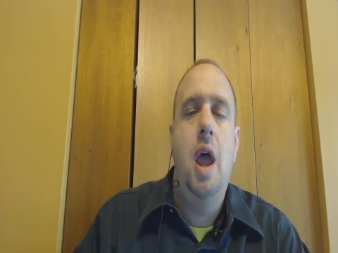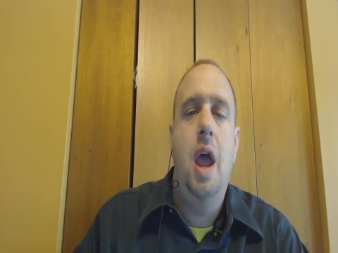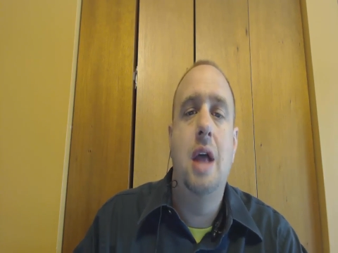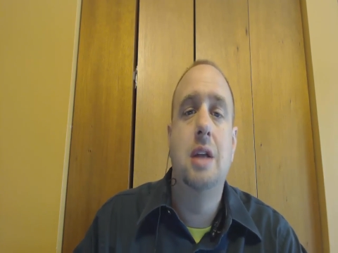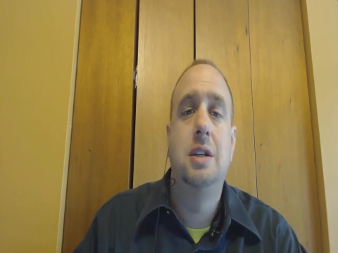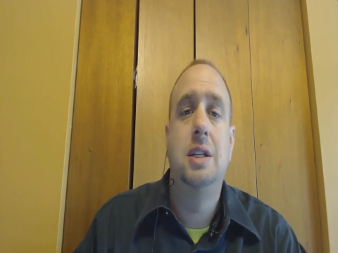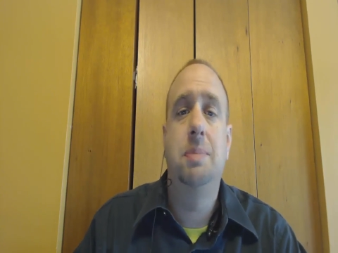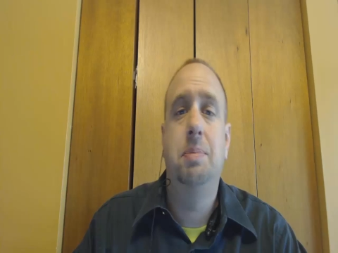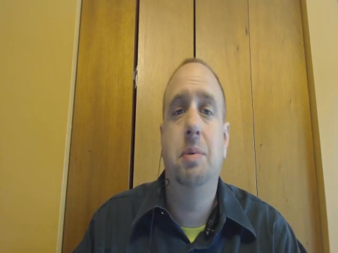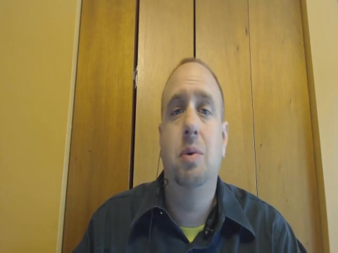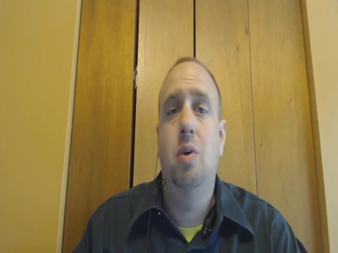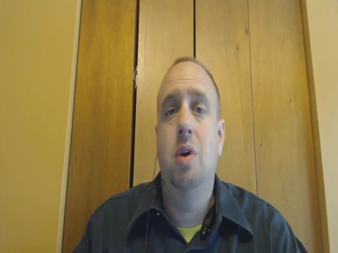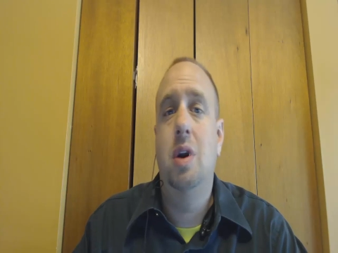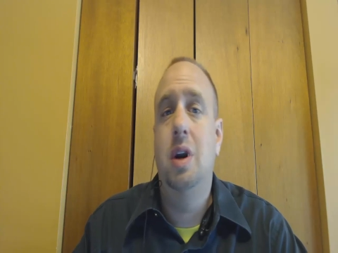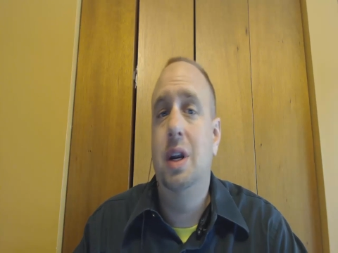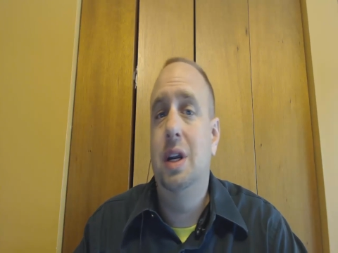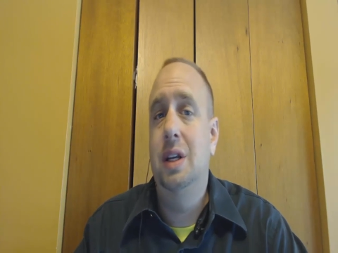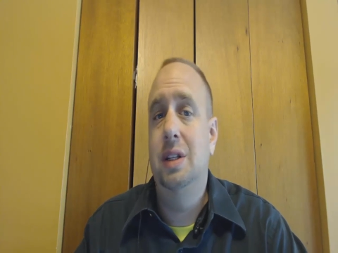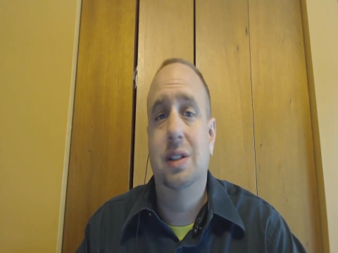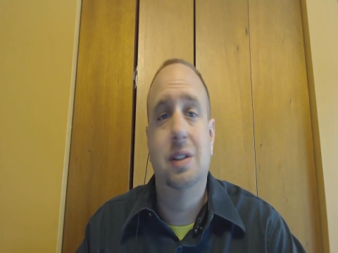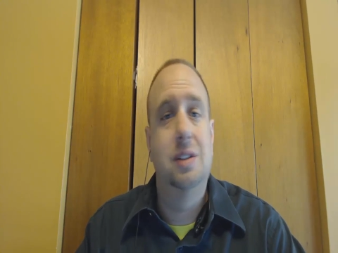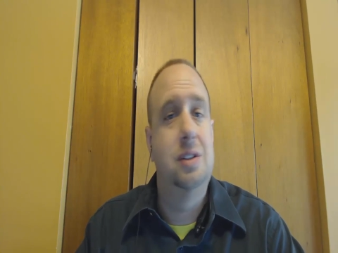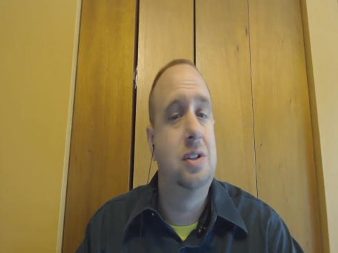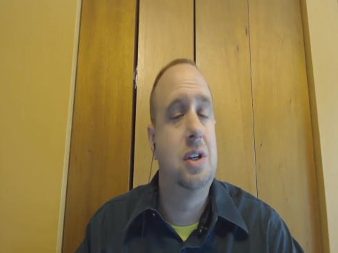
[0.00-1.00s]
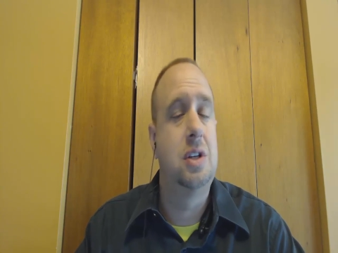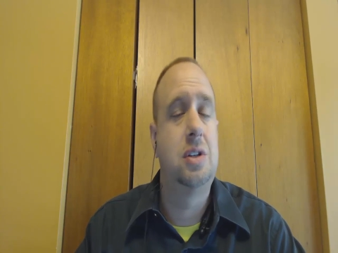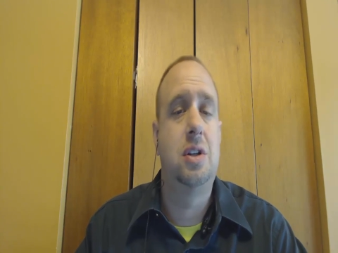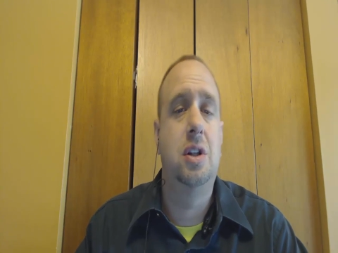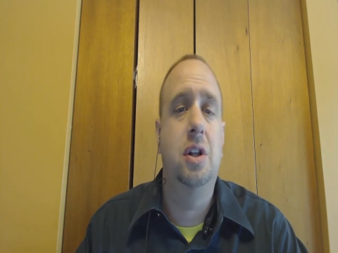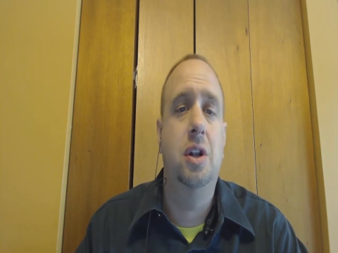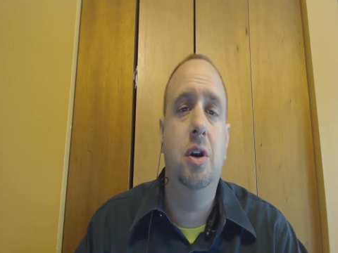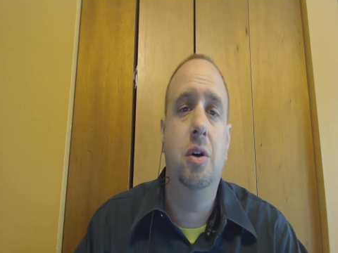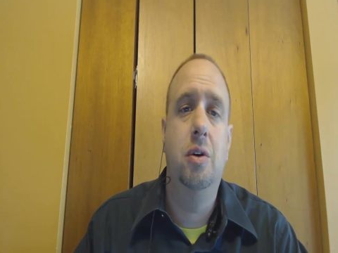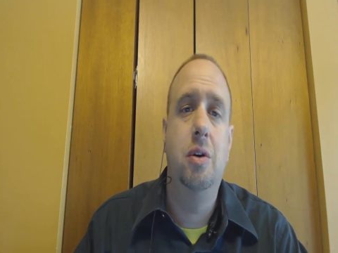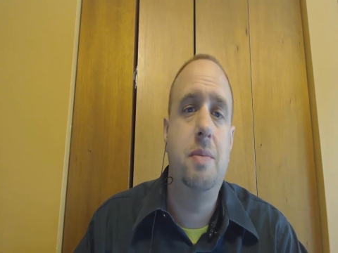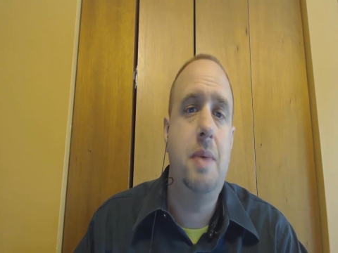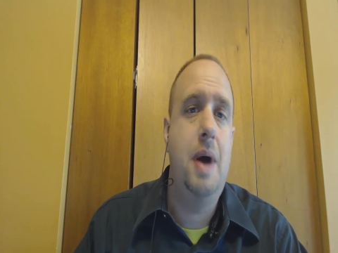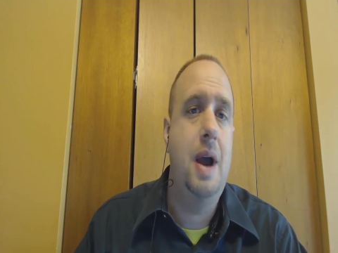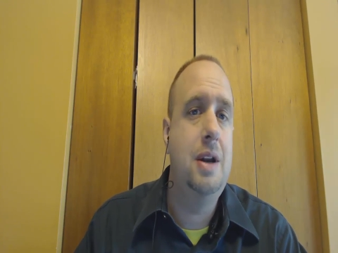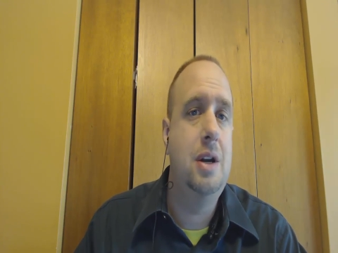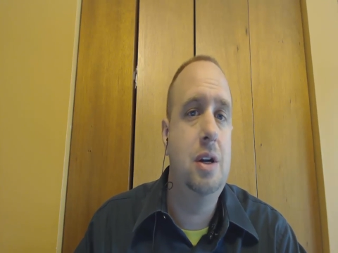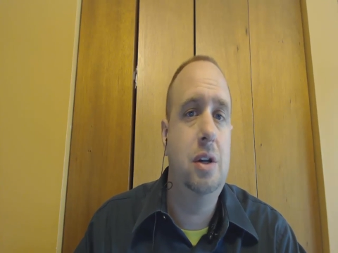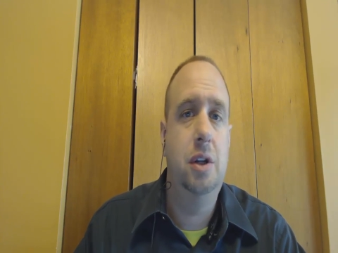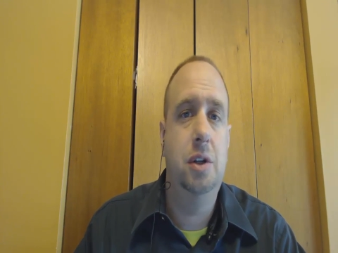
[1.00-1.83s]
And simply what it is just a little reminder,